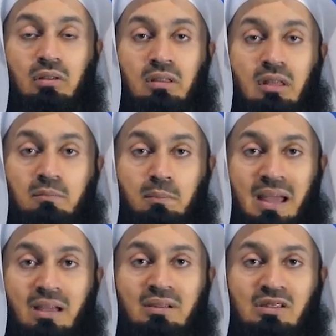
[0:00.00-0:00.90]
the
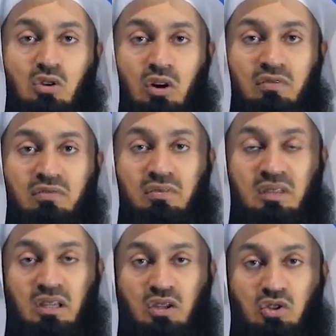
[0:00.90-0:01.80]
parents of
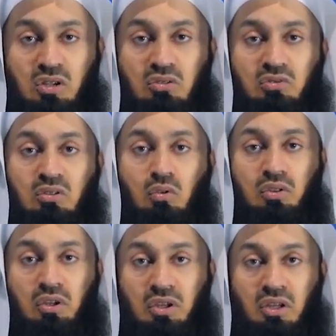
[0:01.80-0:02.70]
the children
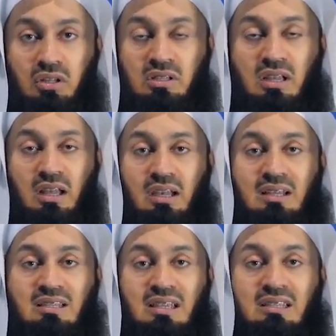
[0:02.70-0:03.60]
or the girls,
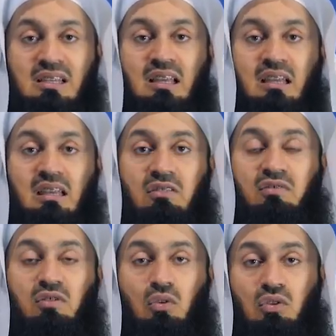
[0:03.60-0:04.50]
Allah says,
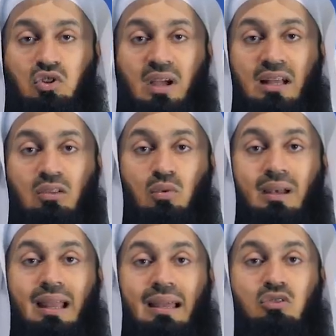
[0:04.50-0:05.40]
if your child
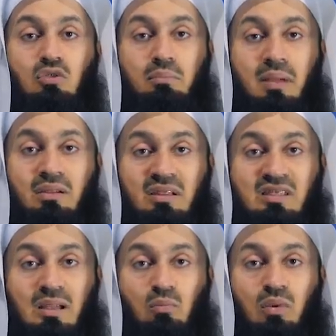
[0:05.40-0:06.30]
would like to marry
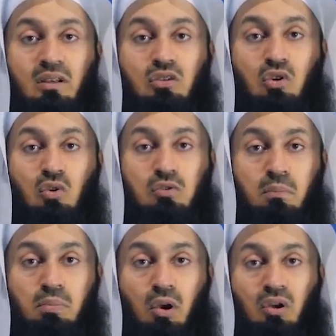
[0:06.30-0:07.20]
someone,
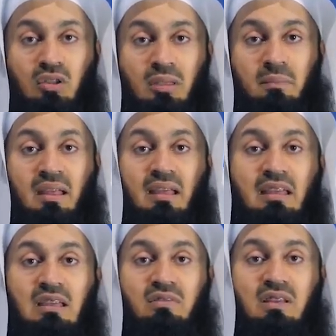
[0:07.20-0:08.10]
don't block them.
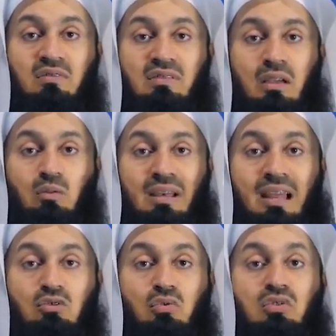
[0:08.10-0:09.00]
Even if they would
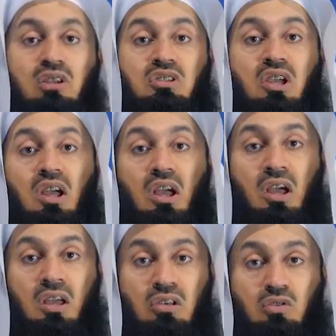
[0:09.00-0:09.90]
like to
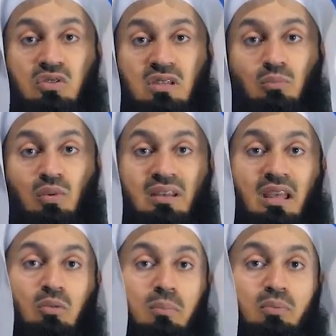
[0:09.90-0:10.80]
return to someone
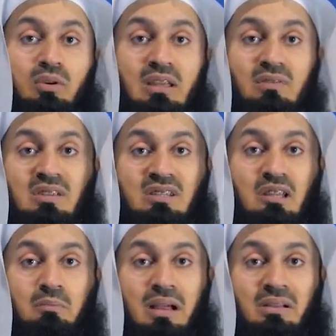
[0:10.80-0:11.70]
they were
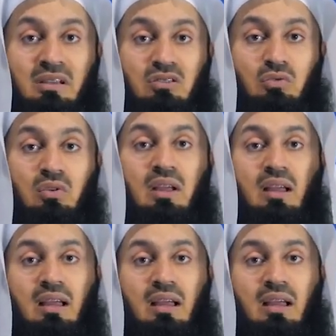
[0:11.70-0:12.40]
previously married to,